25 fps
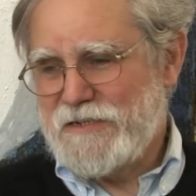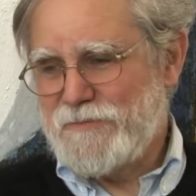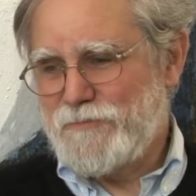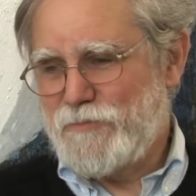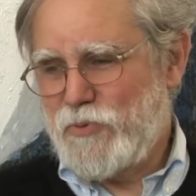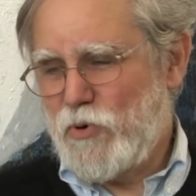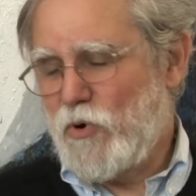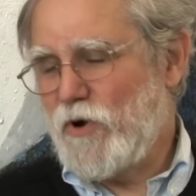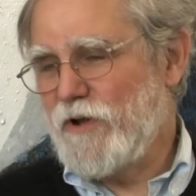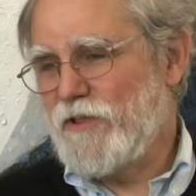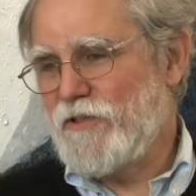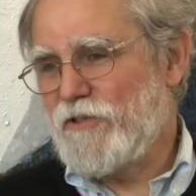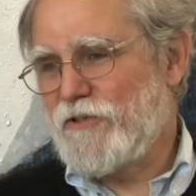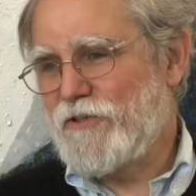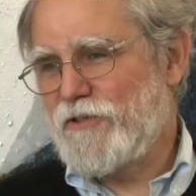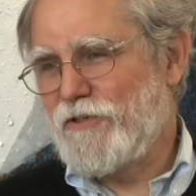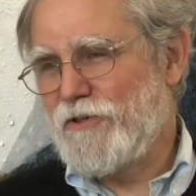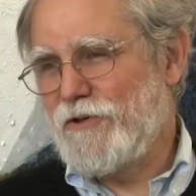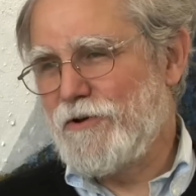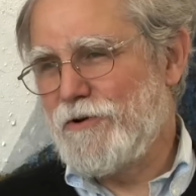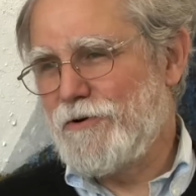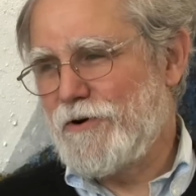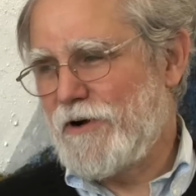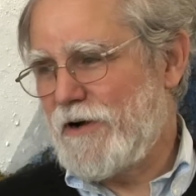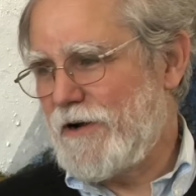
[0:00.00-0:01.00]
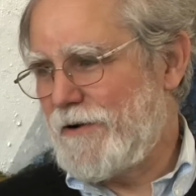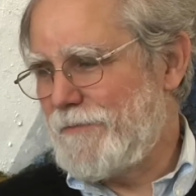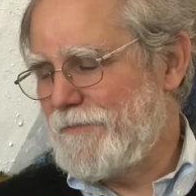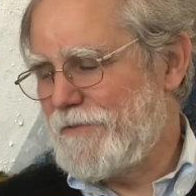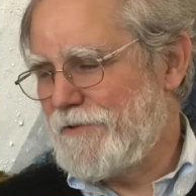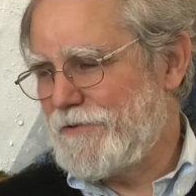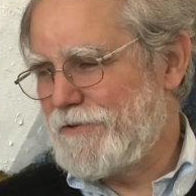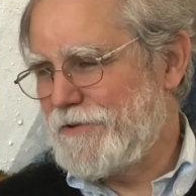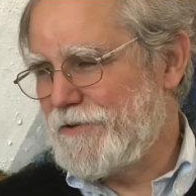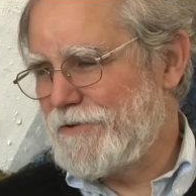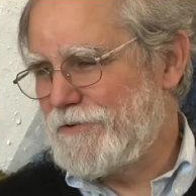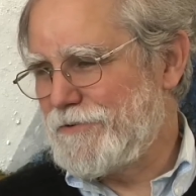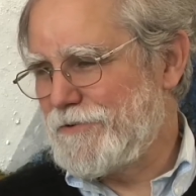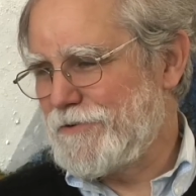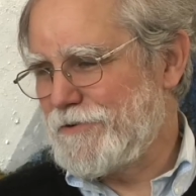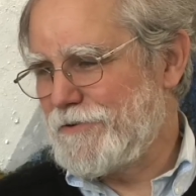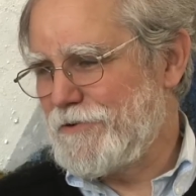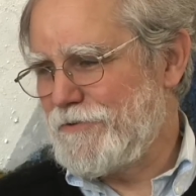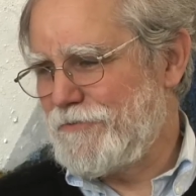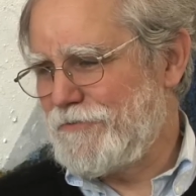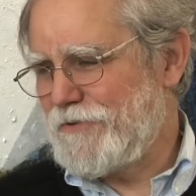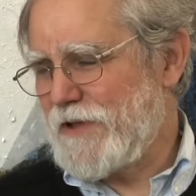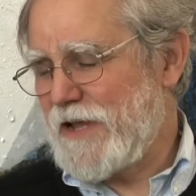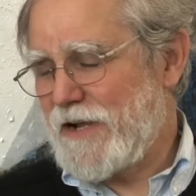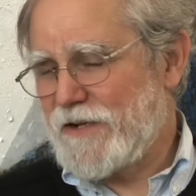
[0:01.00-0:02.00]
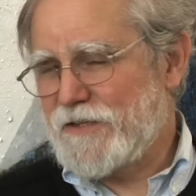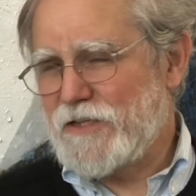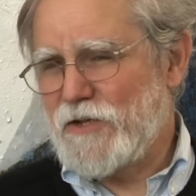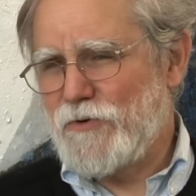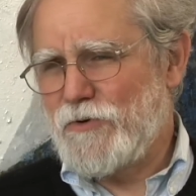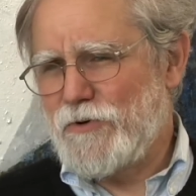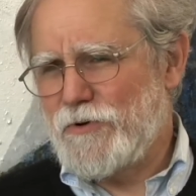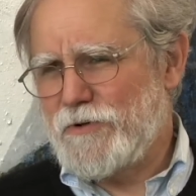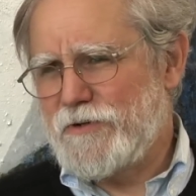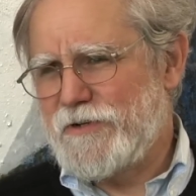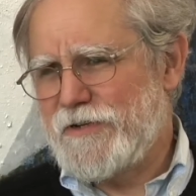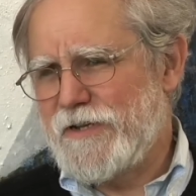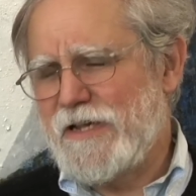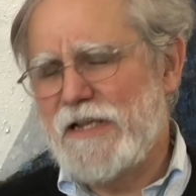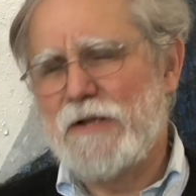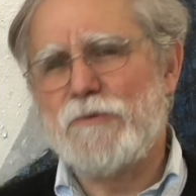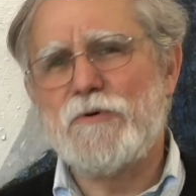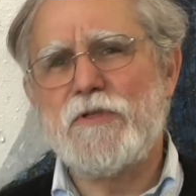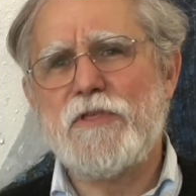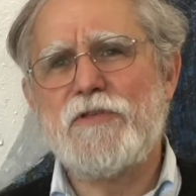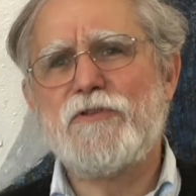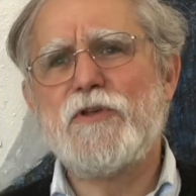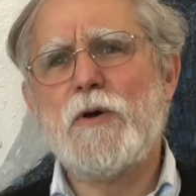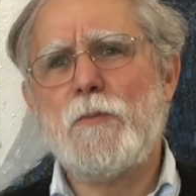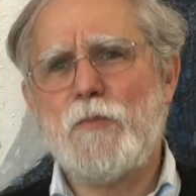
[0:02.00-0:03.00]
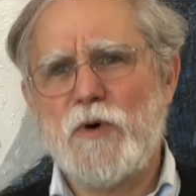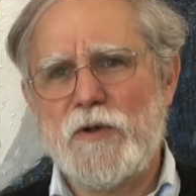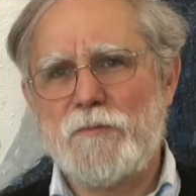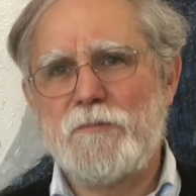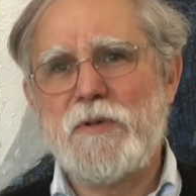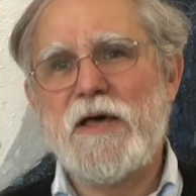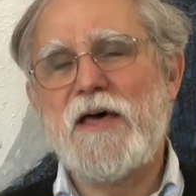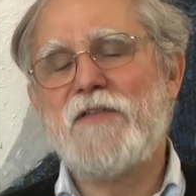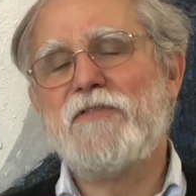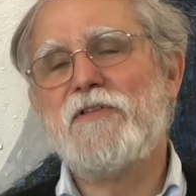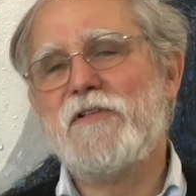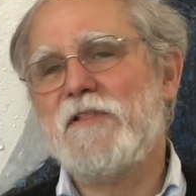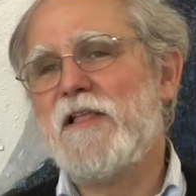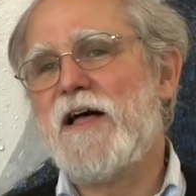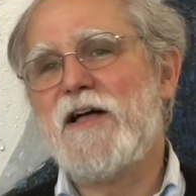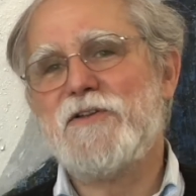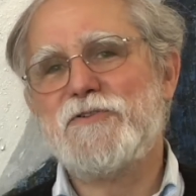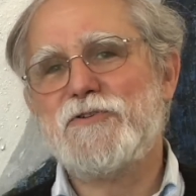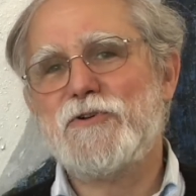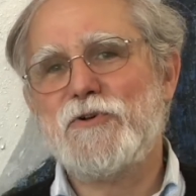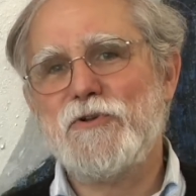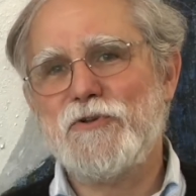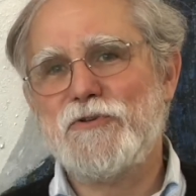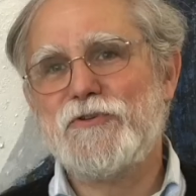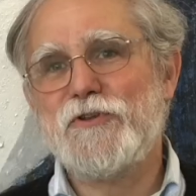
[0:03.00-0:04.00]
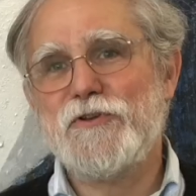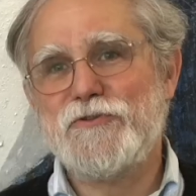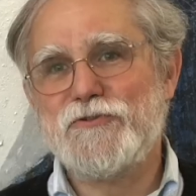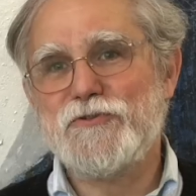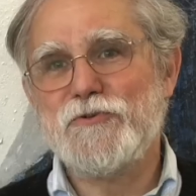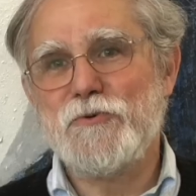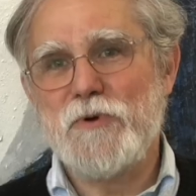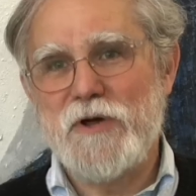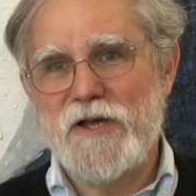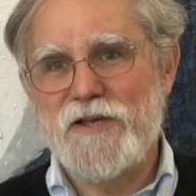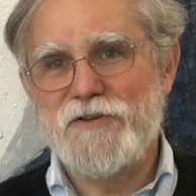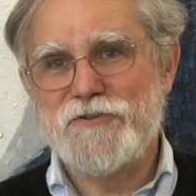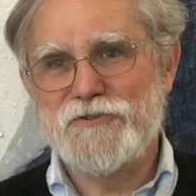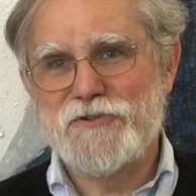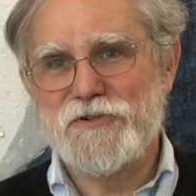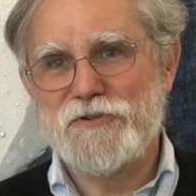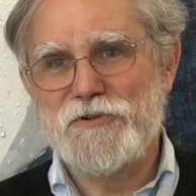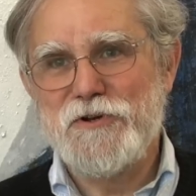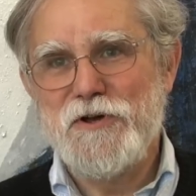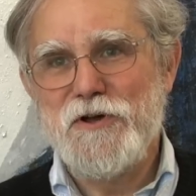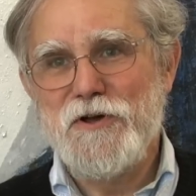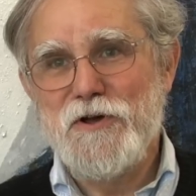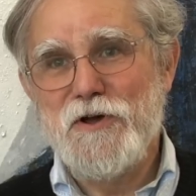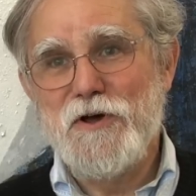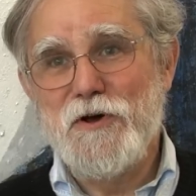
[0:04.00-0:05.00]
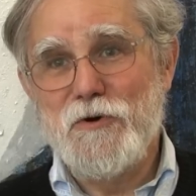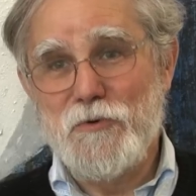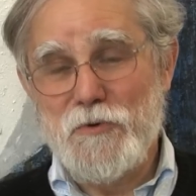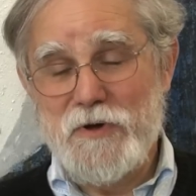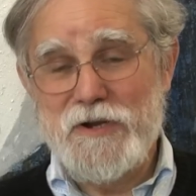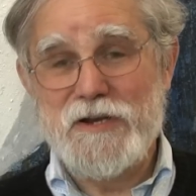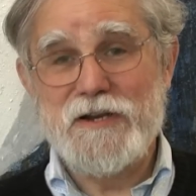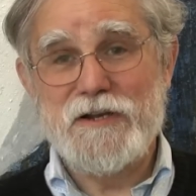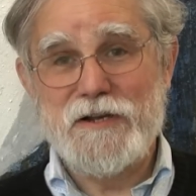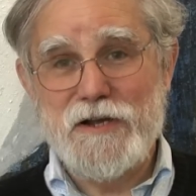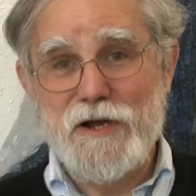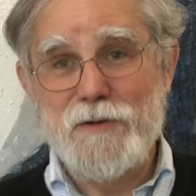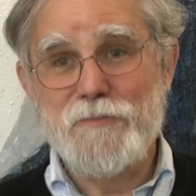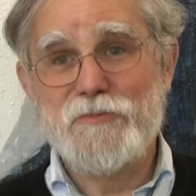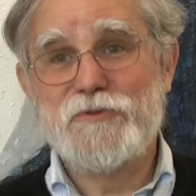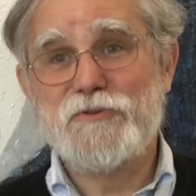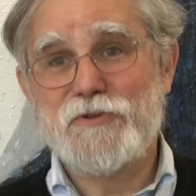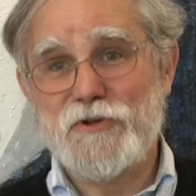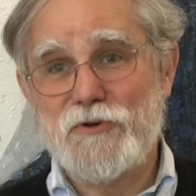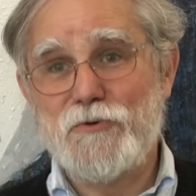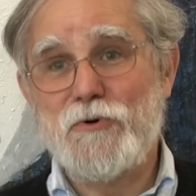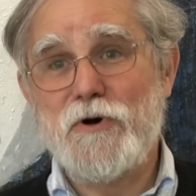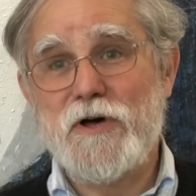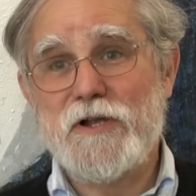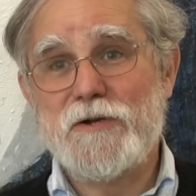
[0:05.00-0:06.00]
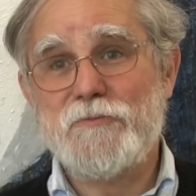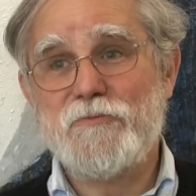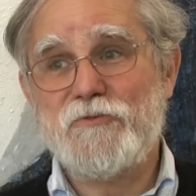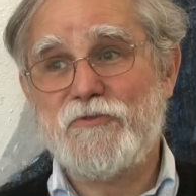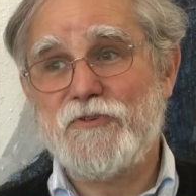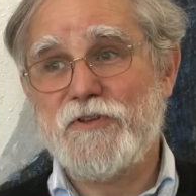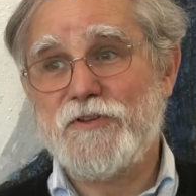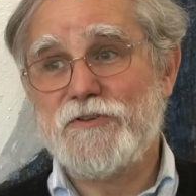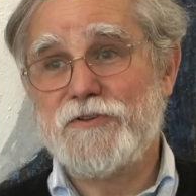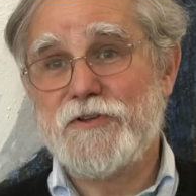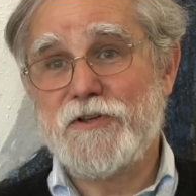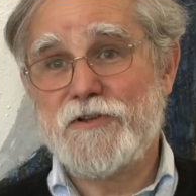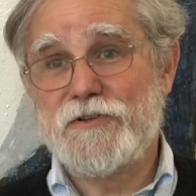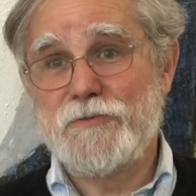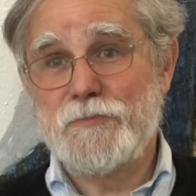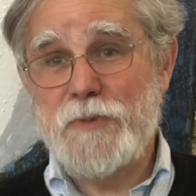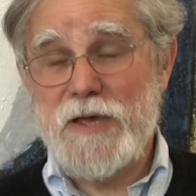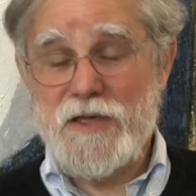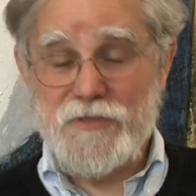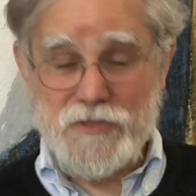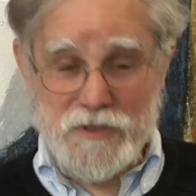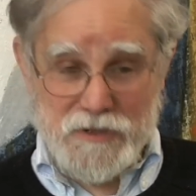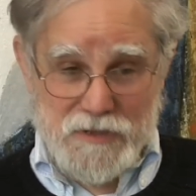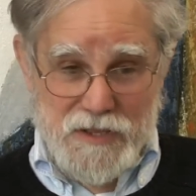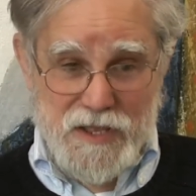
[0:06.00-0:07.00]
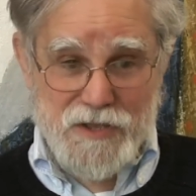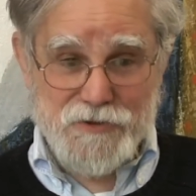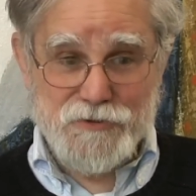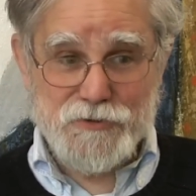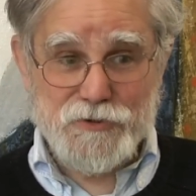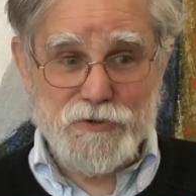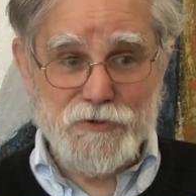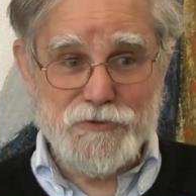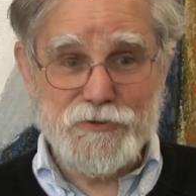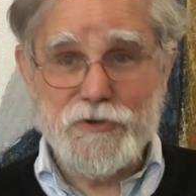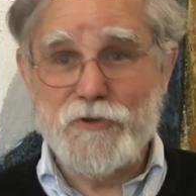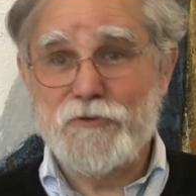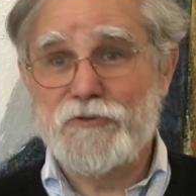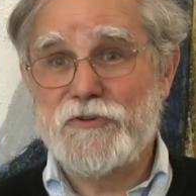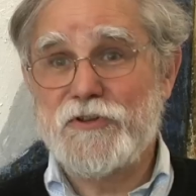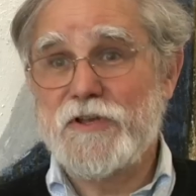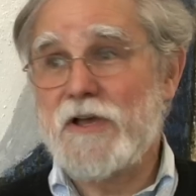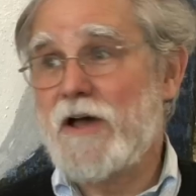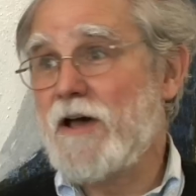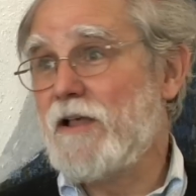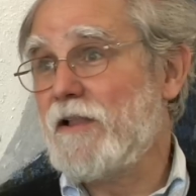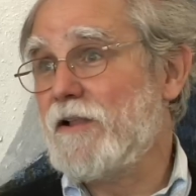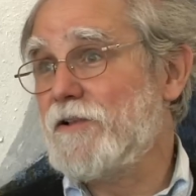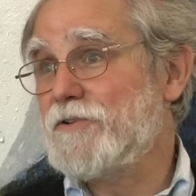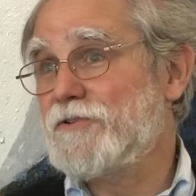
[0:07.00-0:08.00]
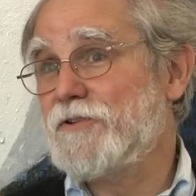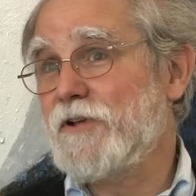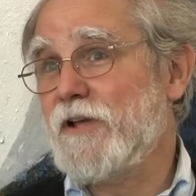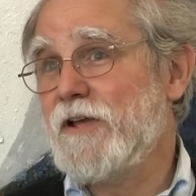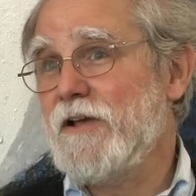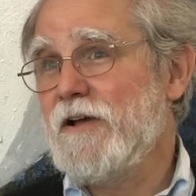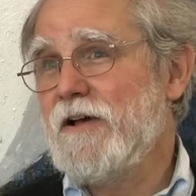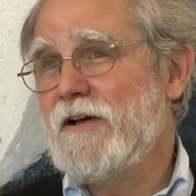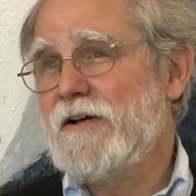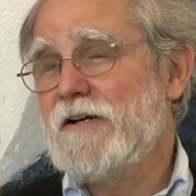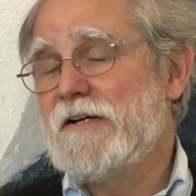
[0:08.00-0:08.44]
points to um, the, the fact that we're dealing with a somewhat pathological situation when it comes to quantum physics, pathological sociology,